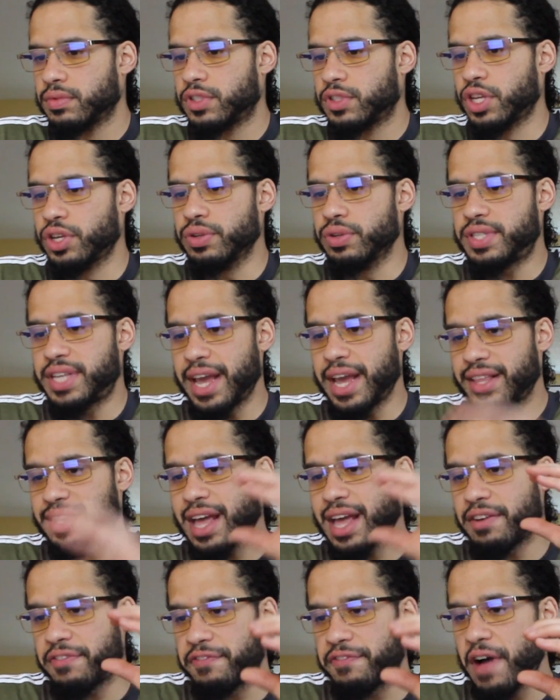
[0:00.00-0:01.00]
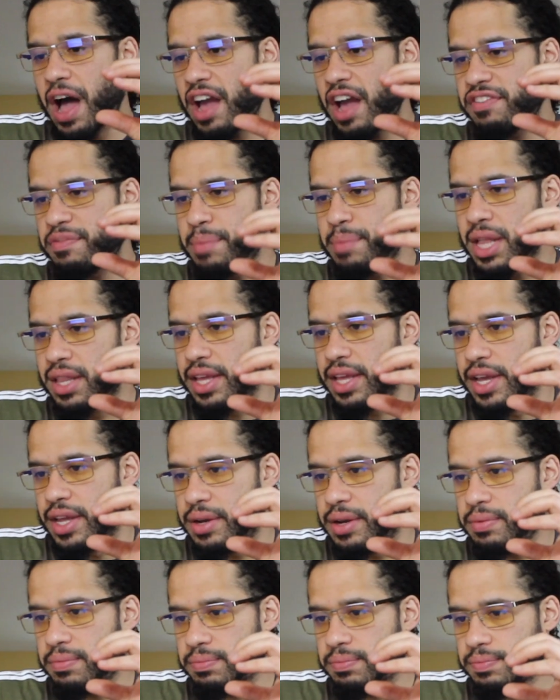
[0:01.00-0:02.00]
So you take that 5
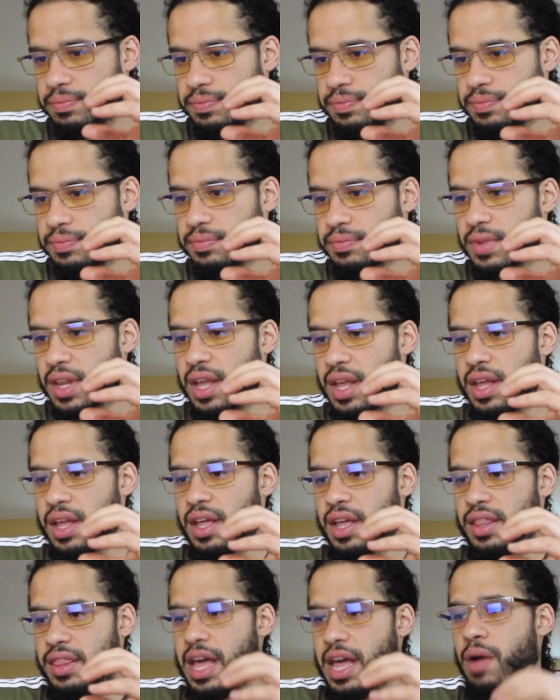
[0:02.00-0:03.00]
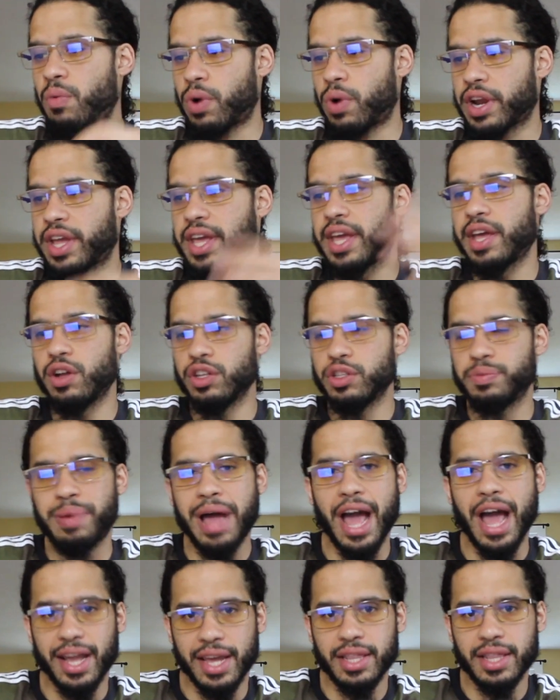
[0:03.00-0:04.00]
million that were killed
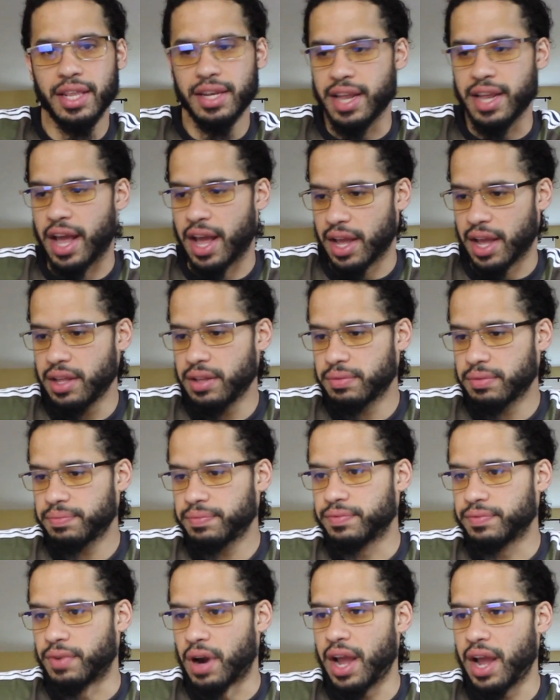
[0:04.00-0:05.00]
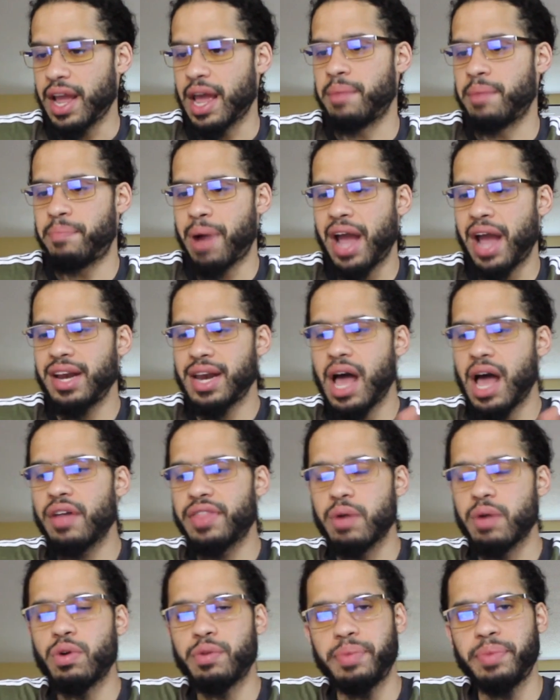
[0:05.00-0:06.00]
back in the day, right? And by now
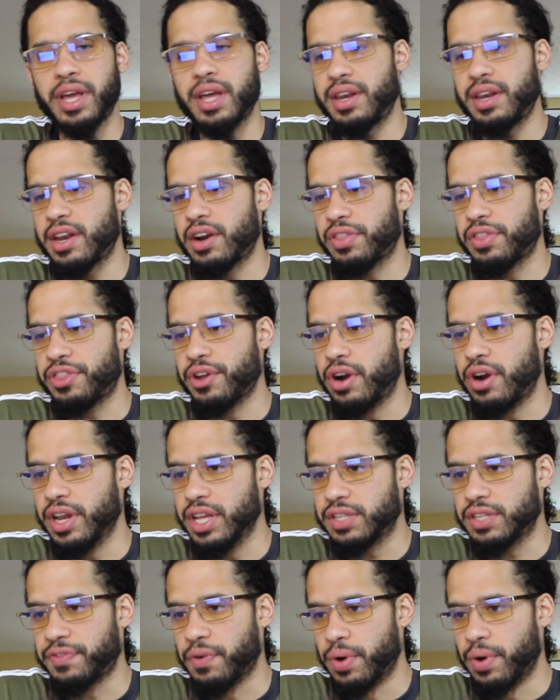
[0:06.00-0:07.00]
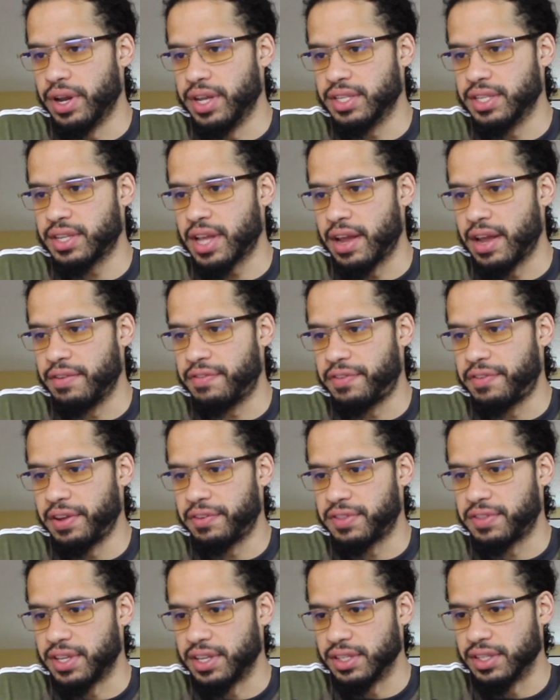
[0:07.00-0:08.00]
they would be in their 30s, 40s, and
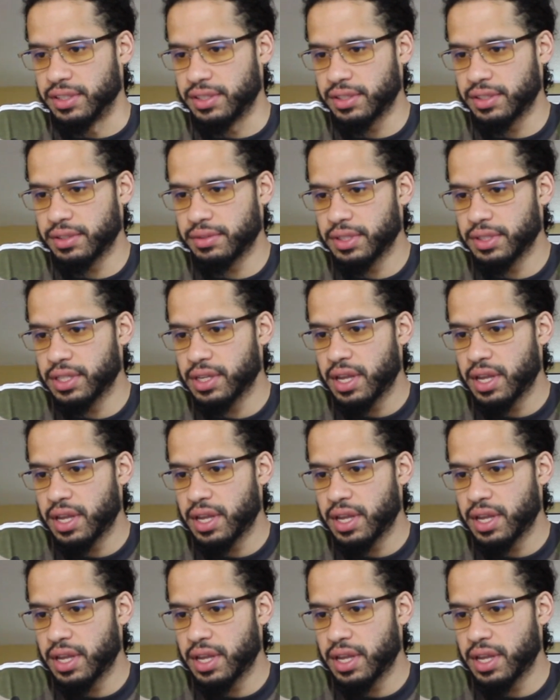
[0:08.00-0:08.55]
50s.